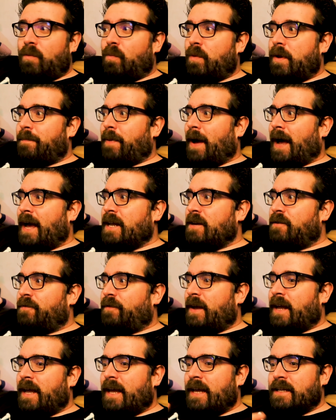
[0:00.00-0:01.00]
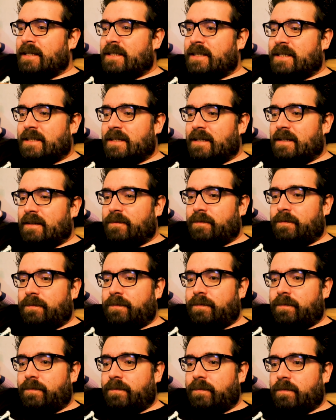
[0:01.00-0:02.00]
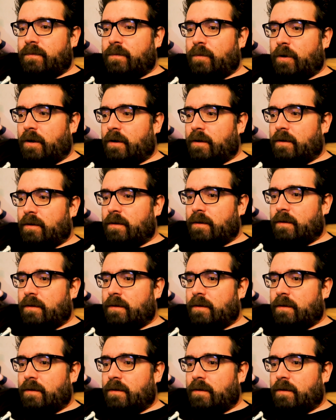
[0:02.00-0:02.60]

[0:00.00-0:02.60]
No. we paid for no, his Kevin. What? It's